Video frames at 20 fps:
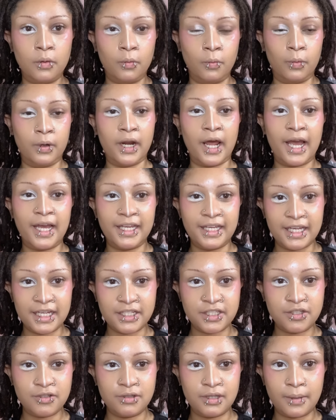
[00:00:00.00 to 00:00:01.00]
When I
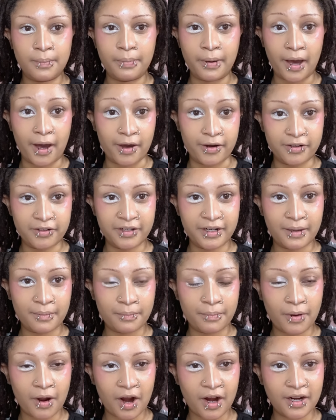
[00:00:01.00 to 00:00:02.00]
get to the
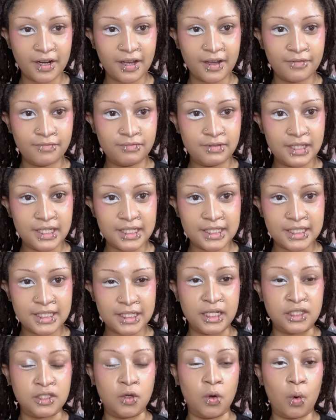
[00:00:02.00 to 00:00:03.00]
powdering part of this,
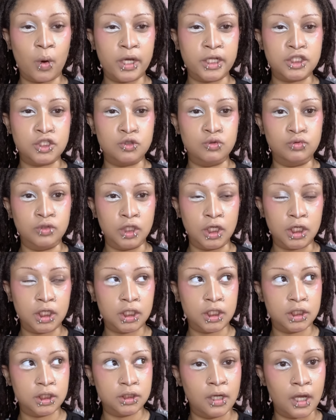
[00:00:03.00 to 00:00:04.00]
it's going to
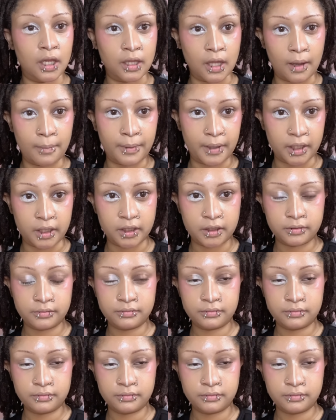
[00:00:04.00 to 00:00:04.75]
look a lot better.